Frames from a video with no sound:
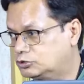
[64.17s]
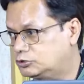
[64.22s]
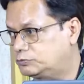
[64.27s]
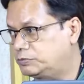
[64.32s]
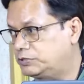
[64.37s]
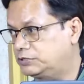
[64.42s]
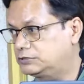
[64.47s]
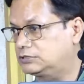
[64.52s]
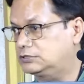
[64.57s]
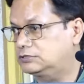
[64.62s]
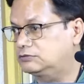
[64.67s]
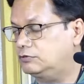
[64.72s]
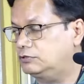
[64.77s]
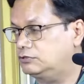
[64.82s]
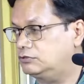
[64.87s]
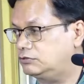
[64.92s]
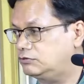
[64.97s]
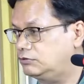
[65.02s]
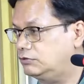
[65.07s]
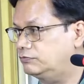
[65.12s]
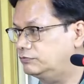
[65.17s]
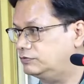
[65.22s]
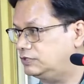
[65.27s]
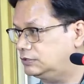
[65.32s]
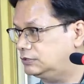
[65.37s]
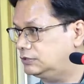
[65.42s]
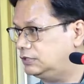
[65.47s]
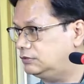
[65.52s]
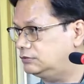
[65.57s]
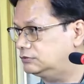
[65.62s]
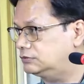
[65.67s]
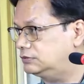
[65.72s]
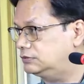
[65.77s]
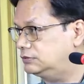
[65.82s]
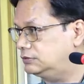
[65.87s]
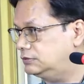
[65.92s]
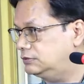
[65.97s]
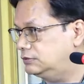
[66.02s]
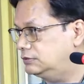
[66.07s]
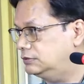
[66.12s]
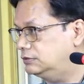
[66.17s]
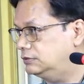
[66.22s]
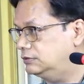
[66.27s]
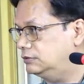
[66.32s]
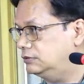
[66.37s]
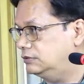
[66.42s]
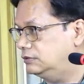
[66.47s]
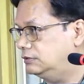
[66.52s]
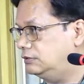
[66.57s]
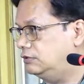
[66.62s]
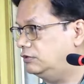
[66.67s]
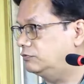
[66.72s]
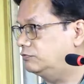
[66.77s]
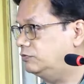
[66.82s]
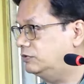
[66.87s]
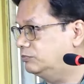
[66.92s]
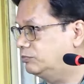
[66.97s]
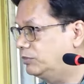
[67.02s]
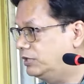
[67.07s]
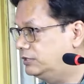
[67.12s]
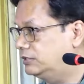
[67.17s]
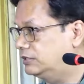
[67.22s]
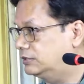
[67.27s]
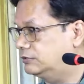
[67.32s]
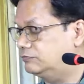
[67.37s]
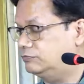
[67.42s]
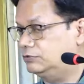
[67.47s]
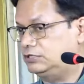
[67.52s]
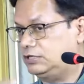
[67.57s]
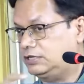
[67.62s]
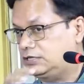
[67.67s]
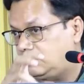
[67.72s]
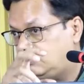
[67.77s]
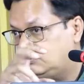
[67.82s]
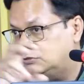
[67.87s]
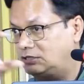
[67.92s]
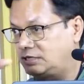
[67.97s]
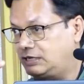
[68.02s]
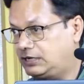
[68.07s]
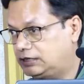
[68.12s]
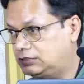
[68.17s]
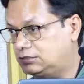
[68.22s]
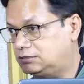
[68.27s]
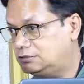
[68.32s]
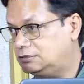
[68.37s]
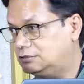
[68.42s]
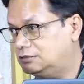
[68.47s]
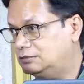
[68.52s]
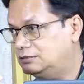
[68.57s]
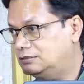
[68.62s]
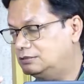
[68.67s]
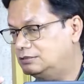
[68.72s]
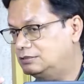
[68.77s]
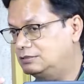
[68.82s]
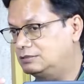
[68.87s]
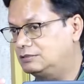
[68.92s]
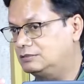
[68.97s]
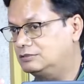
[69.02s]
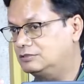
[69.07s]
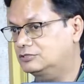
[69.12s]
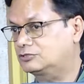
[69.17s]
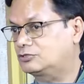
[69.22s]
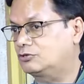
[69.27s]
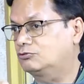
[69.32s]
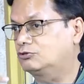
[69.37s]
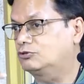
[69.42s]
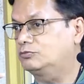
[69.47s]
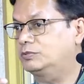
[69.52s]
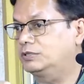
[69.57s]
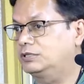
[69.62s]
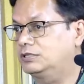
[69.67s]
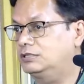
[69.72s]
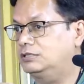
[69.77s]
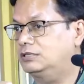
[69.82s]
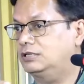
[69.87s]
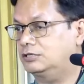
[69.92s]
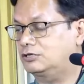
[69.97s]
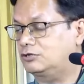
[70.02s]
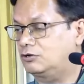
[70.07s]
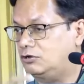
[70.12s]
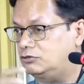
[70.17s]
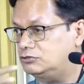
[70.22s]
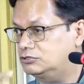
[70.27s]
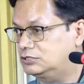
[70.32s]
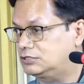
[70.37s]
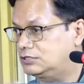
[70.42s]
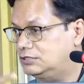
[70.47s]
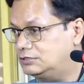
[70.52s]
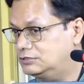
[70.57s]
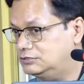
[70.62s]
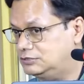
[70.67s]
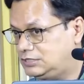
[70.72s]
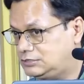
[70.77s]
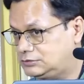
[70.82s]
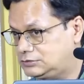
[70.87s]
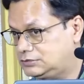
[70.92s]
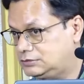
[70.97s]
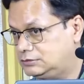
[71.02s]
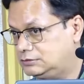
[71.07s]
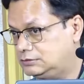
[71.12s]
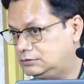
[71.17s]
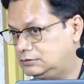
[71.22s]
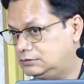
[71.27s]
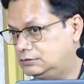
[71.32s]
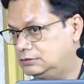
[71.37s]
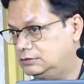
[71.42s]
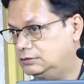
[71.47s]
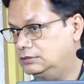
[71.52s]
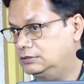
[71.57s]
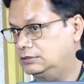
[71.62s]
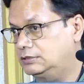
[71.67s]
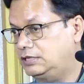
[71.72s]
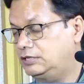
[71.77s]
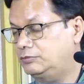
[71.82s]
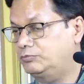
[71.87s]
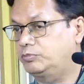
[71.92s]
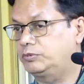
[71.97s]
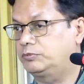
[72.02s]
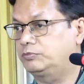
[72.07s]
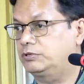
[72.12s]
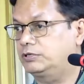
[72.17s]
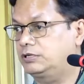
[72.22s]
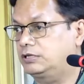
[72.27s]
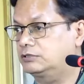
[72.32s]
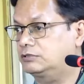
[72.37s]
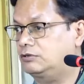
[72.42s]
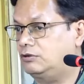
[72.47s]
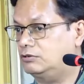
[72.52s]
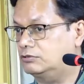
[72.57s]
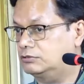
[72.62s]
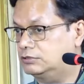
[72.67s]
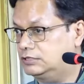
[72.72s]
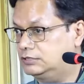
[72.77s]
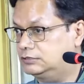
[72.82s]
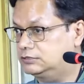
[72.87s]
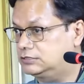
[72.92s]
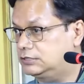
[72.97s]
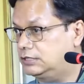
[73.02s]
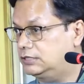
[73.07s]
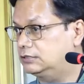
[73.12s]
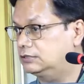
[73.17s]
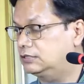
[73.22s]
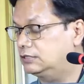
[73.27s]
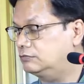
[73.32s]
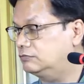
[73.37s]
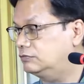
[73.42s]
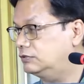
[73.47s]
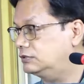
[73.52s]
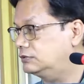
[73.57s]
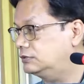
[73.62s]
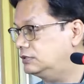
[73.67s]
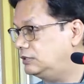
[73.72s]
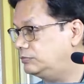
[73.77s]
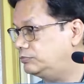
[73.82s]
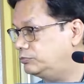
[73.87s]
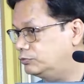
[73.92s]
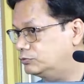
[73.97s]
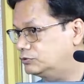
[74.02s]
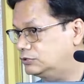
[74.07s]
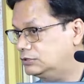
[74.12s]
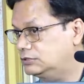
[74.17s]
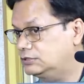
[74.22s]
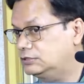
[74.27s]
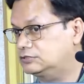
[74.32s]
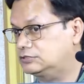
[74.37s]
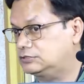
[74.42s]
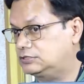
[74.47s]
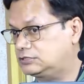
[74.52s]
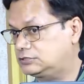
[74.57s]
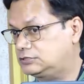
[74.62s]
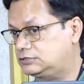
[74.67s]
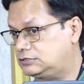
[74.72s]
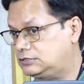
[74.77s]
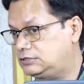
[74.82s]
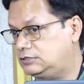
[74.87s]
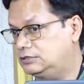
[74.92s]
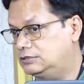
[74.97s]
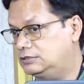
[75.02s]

species, we are talking of 10,000 or 1 billion. If we take out that, there's going to be ecological disaster. And people are already saying that we are approaching the 6th